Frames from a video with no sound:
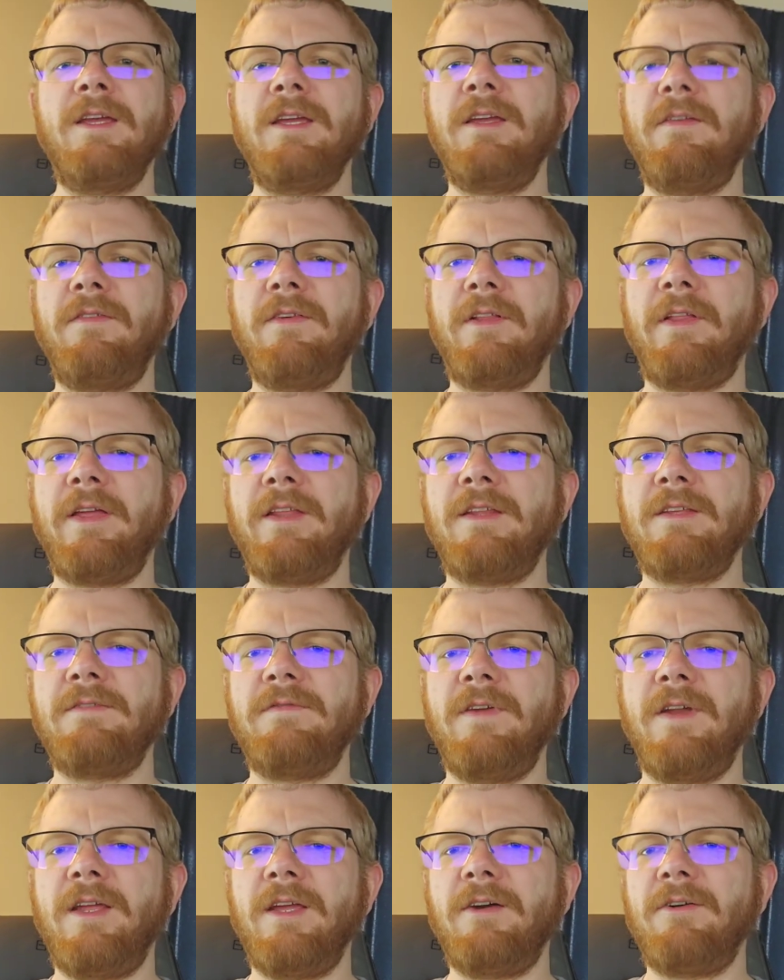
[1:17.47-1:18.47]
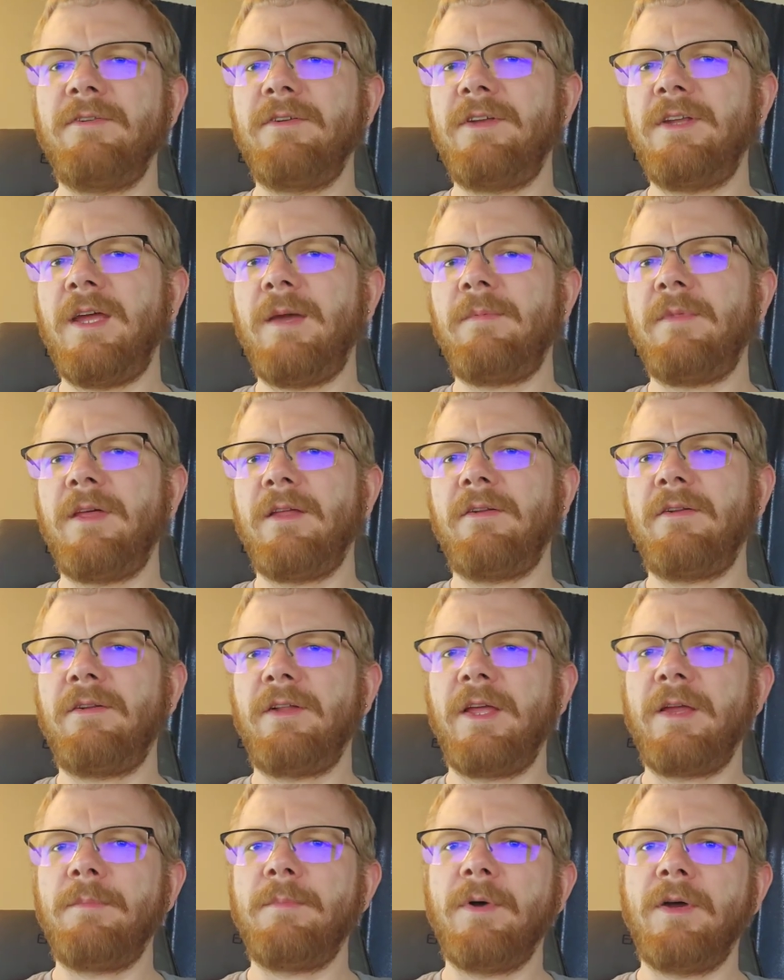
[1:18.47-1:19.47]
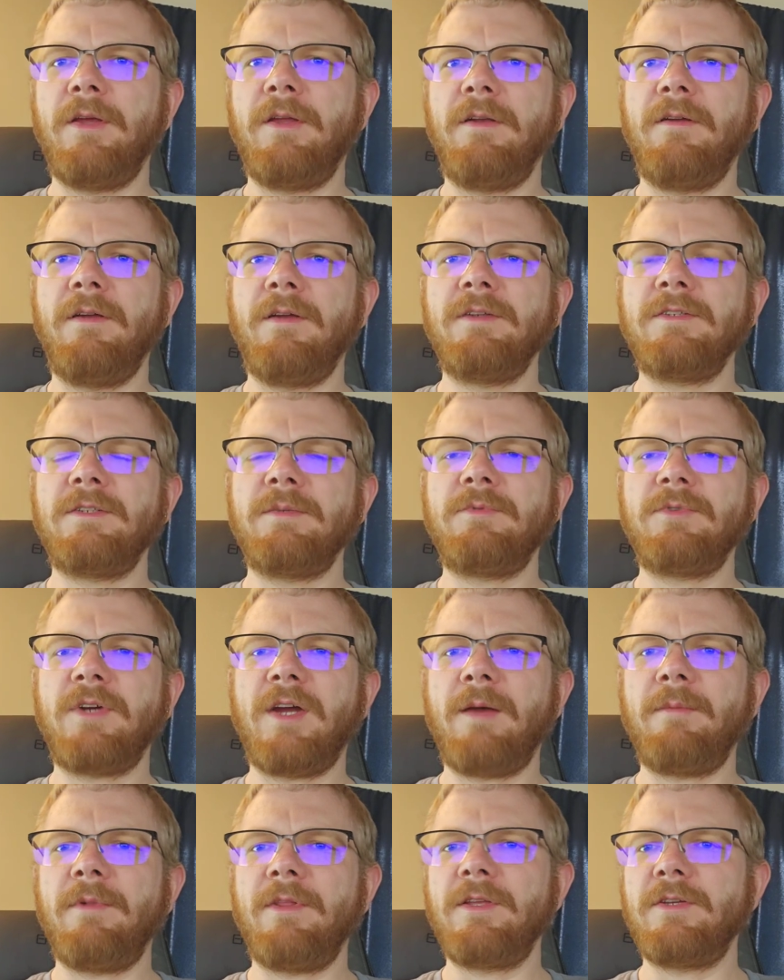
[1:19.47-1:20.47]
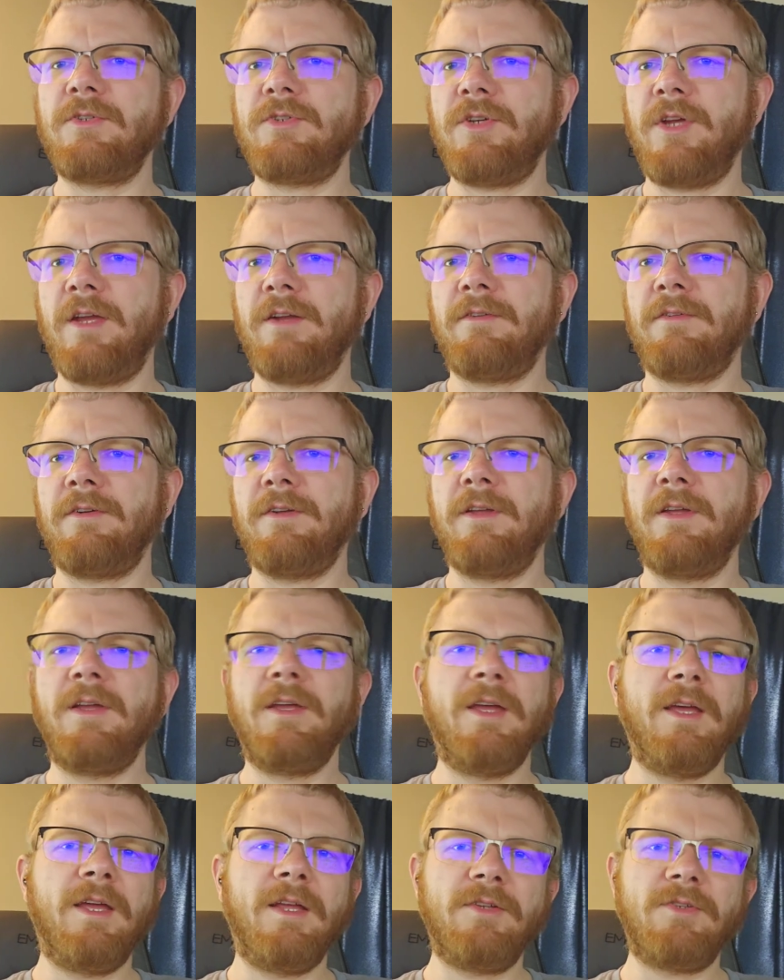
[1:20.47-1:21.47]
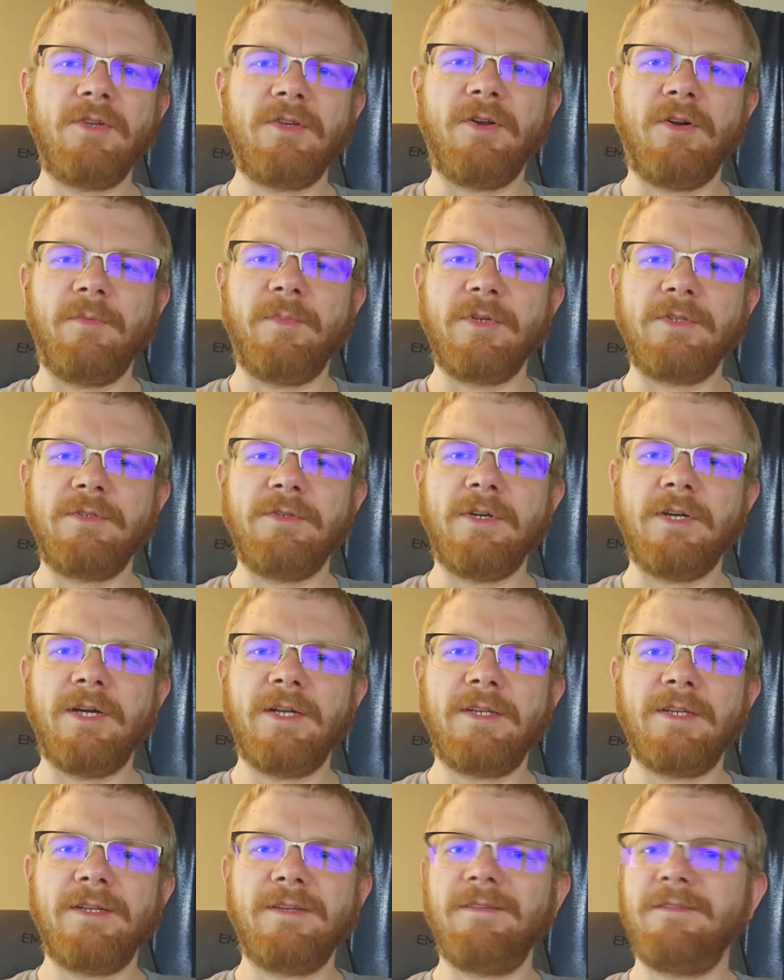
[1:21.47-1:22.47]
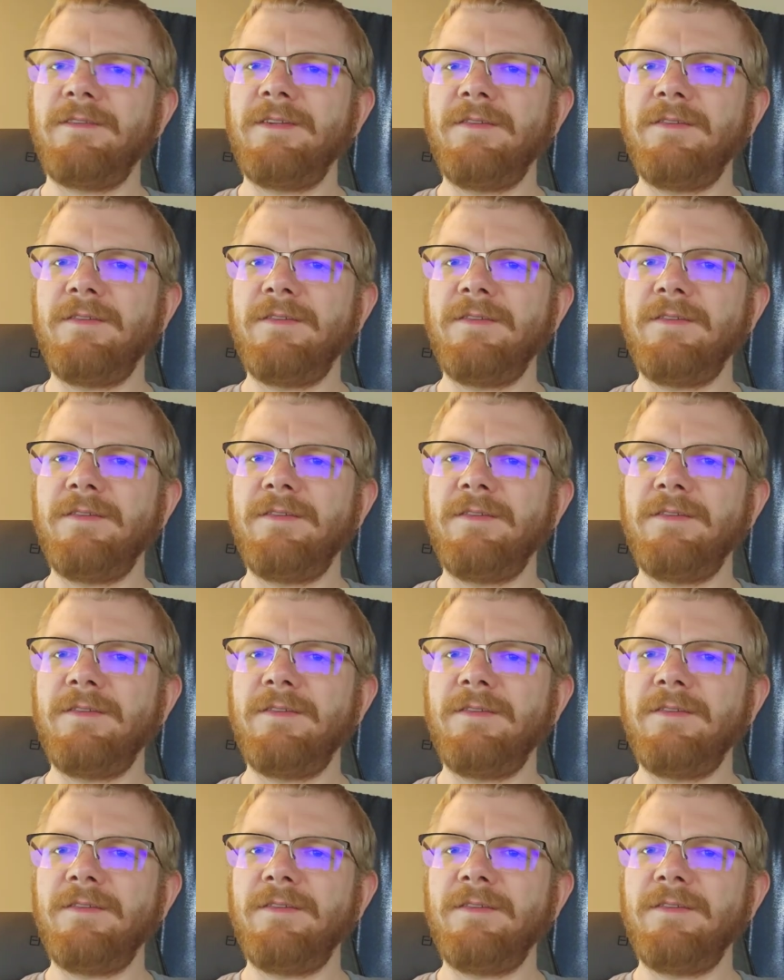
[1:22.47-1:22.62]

If you like this video, tap that little like button, subscribe to this channel so you don't miss new content.